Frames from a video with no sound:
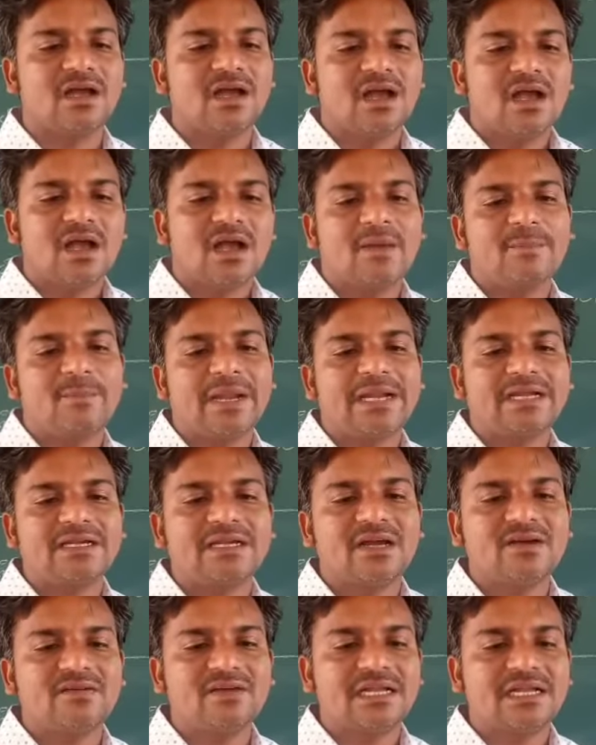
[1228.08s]

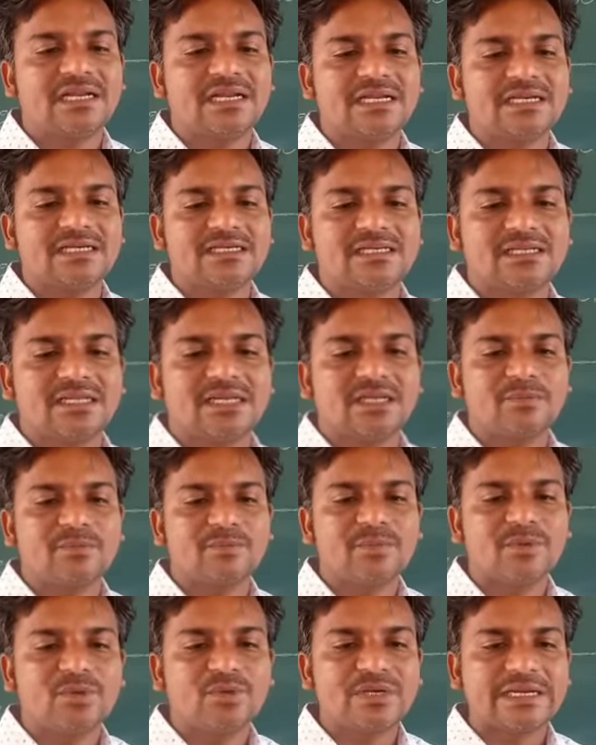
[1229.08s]
pentavalent
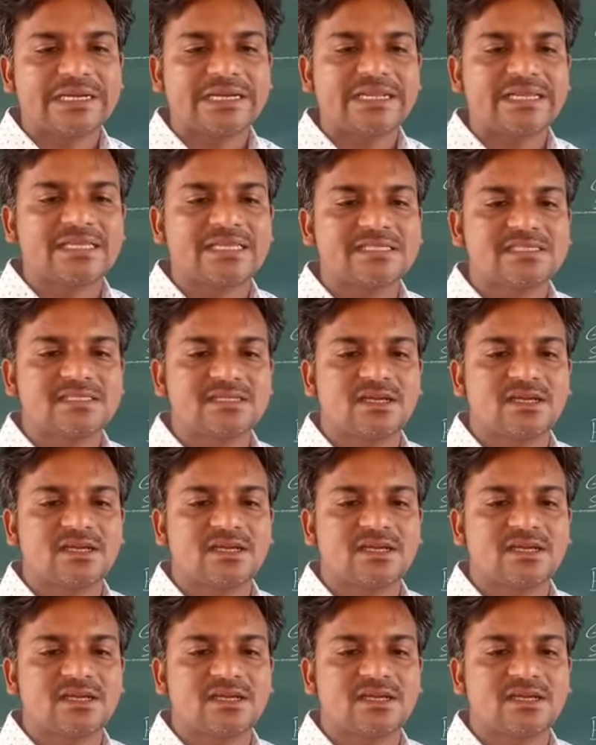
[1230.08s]
impurities